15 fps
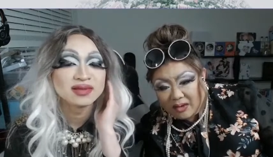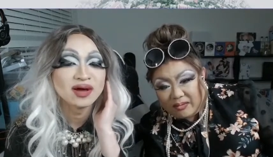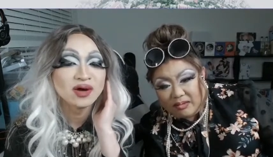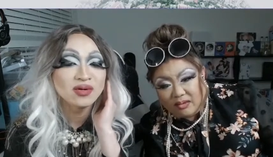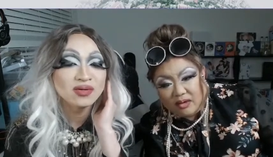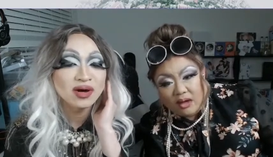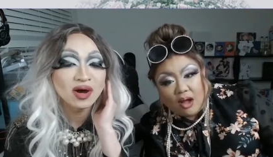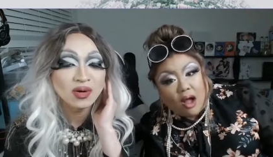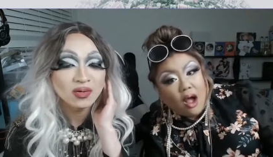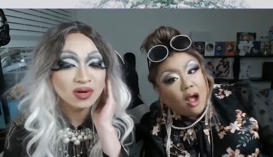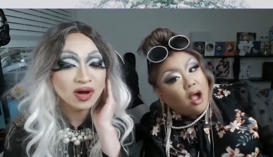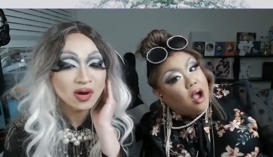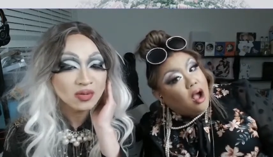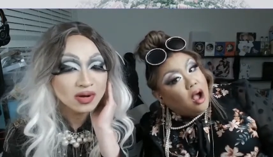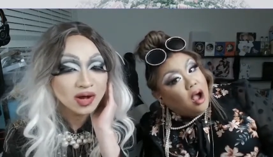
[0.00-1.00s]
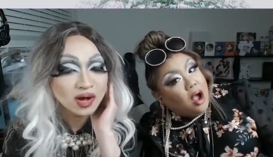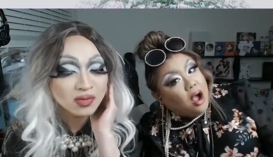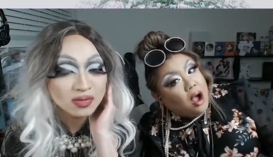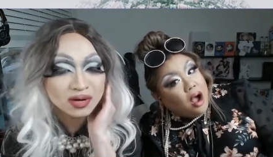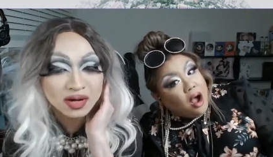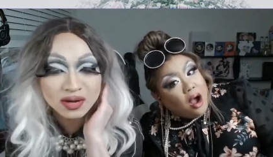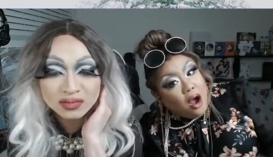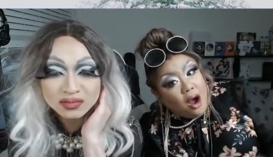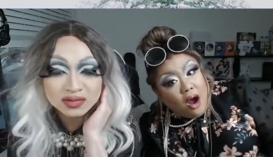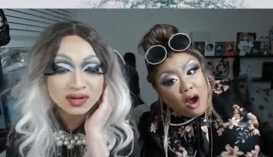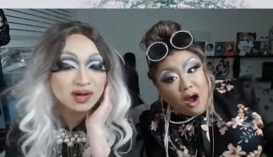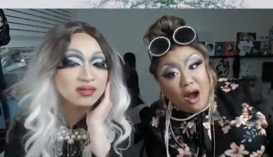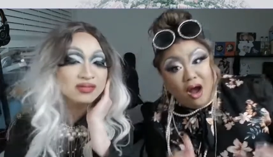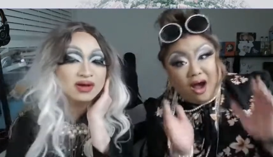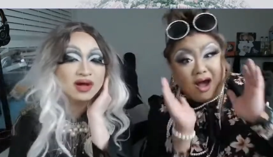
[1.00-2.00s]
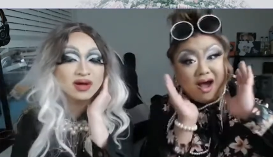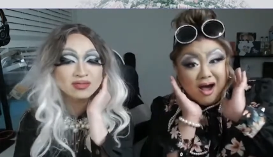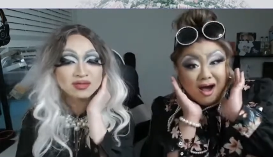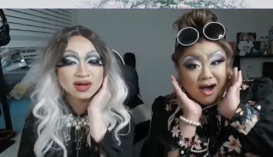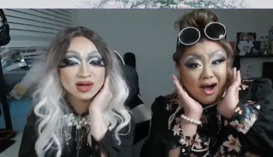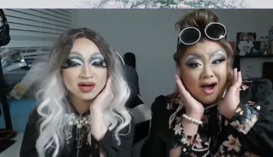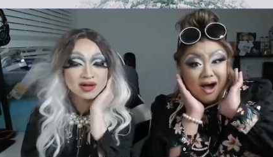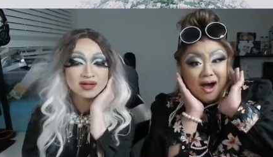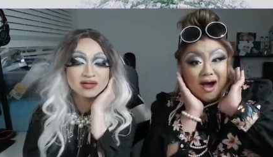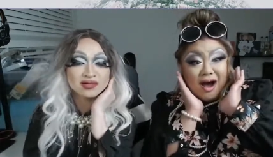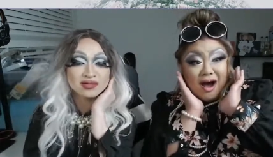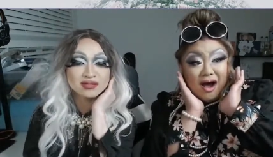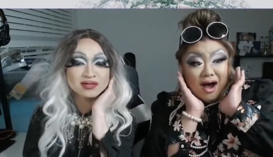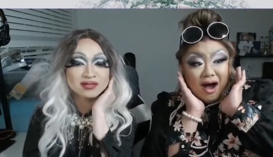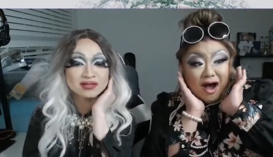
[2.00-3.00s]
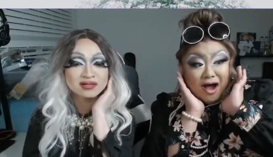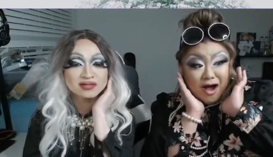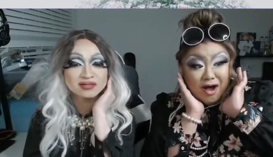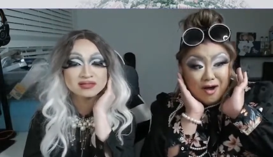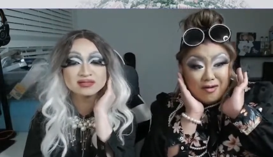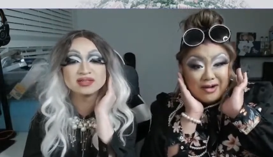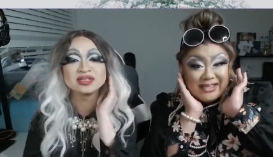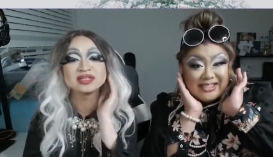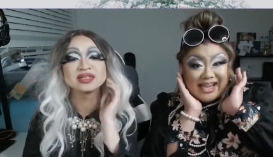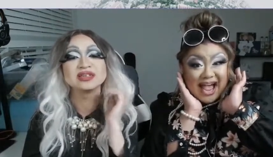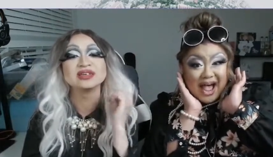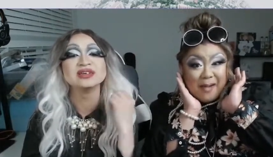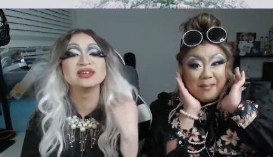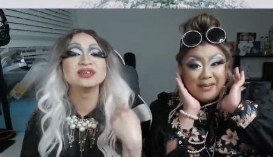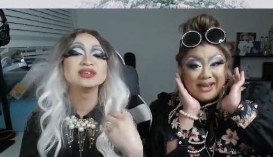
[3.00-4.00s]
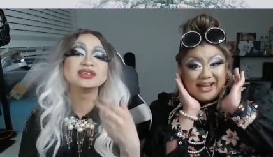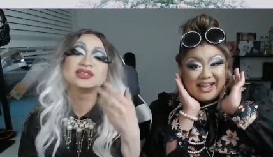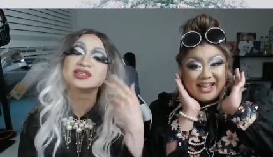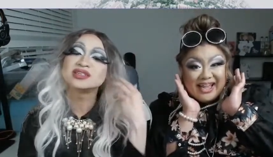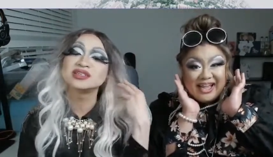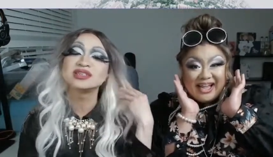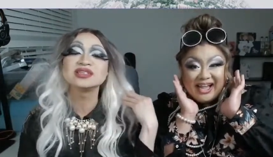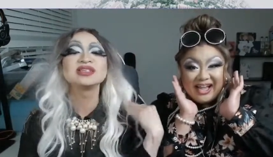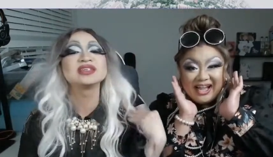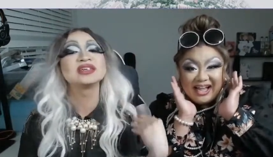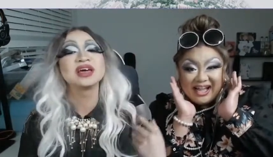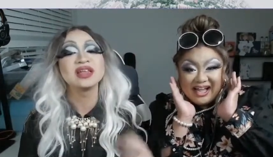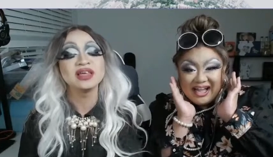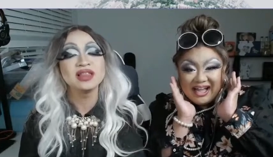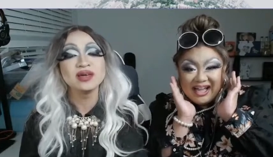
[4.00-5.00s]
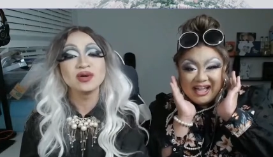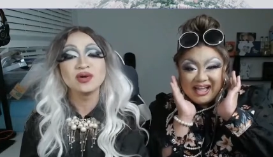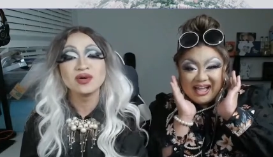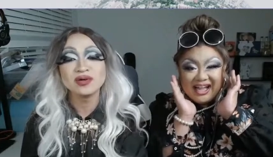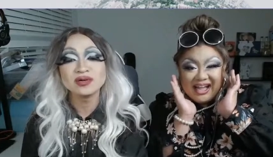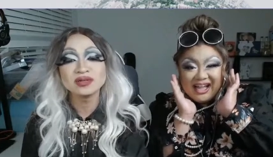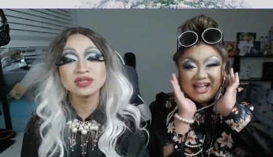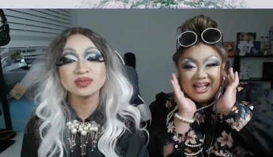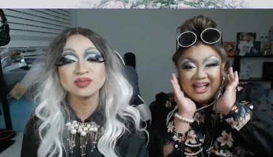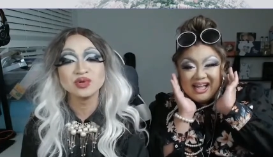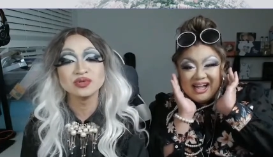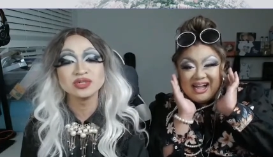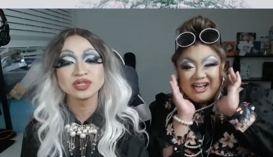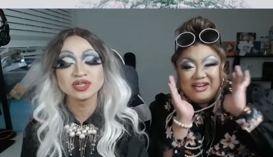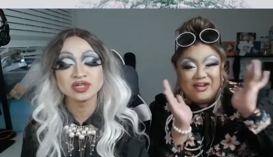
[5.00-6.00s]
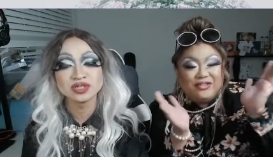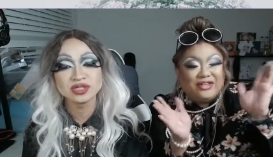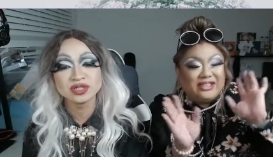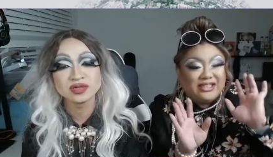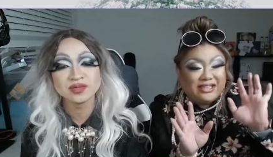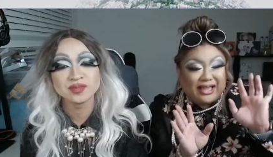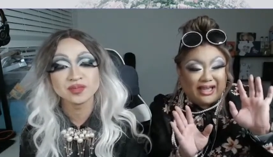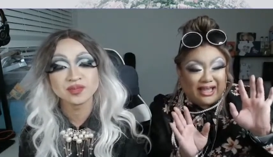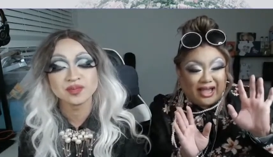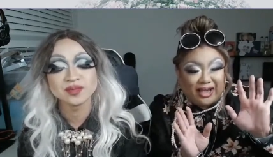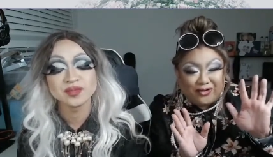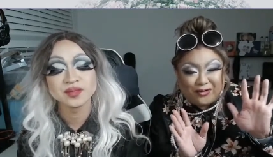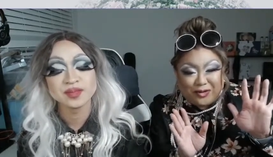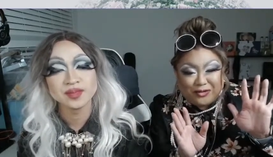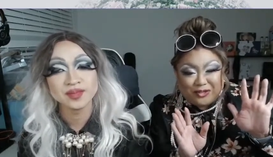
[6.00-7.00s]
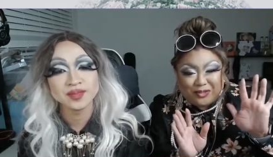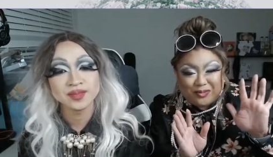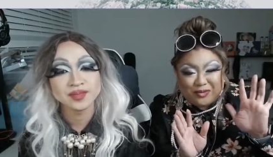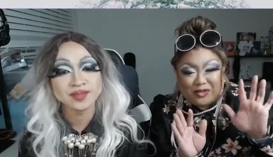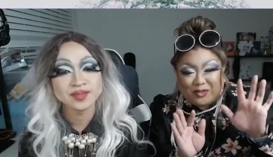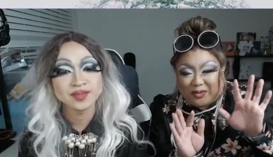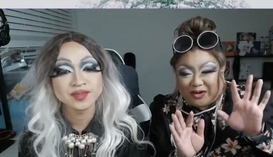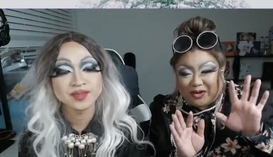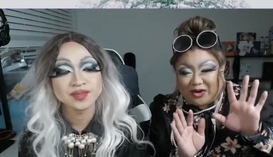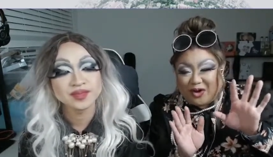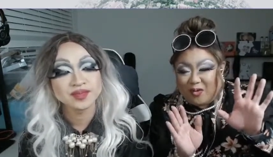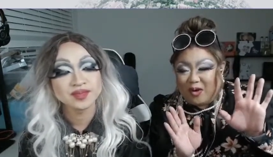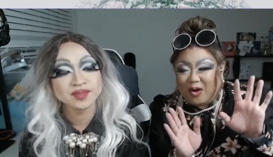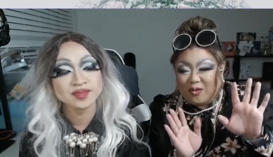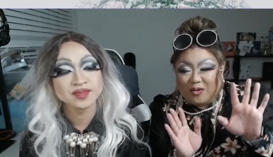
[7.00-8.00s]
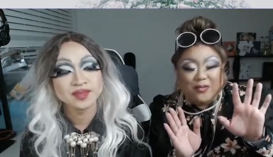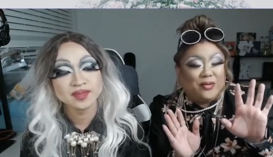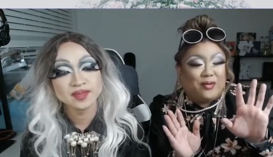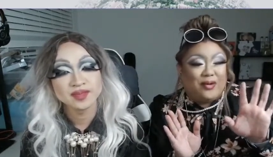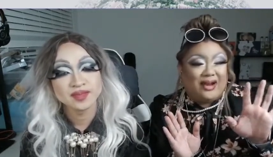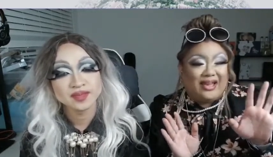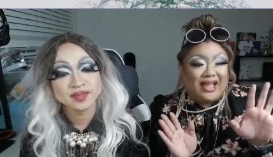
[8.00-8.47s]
Speaker 1: Oh, oh, oh, oh, oh, oh,
Speaker 2: oh, what's happening? Just a tiny little smooch. I know this is like hetero smooch, but you know what? We've been waiting